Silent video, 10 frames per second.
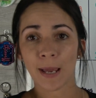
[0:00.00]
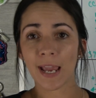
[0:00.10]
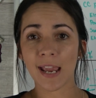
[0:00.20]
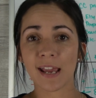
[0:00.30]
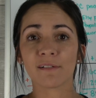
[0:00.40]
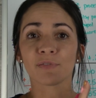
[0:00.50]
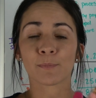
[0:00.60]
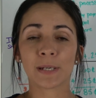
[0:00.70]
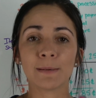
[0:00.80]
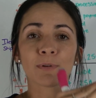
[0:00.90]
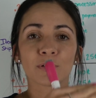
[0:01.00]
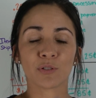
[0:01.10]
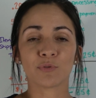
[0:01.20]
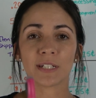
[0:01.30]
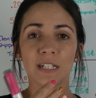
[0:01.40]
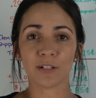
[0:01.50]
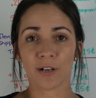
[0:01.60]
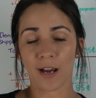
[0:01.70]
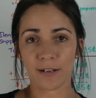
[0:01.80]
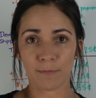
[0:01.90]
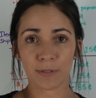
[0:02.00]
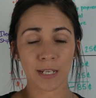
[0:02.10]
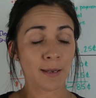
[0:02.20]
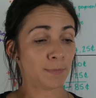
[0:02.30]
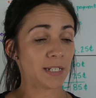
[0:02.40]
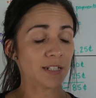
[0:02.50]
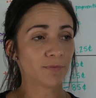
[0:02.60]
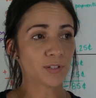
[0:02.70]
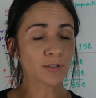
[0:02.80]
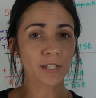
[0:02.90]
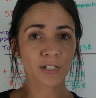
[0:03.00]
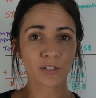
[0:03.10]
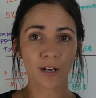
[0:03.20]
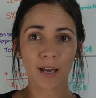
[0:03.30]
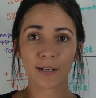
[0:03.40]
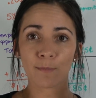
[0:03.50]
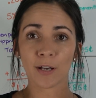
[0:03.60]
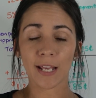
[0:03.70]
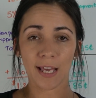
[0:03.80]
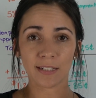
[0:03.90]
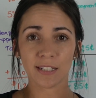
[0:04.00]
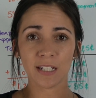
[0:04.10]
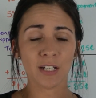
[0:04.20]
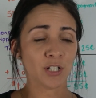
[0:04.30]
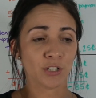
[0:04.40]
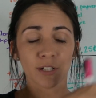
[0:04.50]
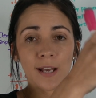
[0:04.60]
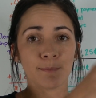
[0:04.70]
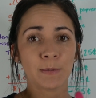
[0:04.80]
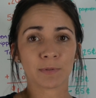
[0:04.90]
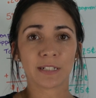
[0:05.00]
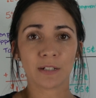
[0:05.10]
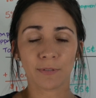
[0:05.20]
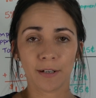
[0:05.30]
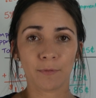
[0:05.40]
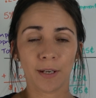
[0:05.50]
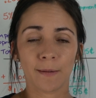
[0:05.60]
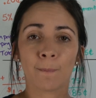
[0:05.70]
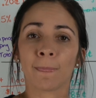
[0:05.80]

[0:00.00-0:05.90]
paying for people to see your items. Because if you list your item on Etsy, you're going to have people see it right away.